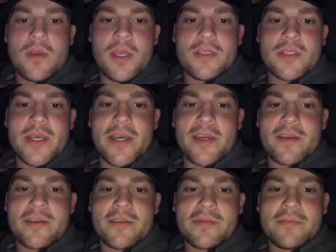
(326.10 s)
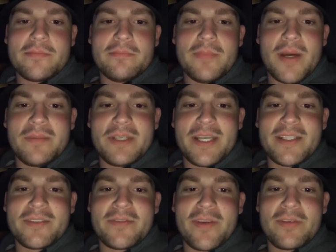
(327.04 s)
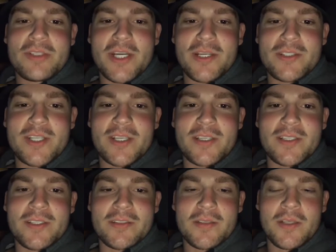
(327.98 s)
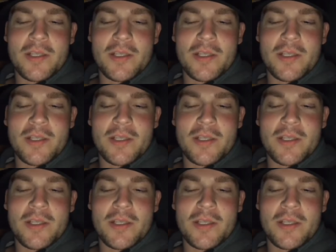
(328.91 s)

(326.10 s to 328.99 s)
Zach. Mom and Dad's favorite child checking in.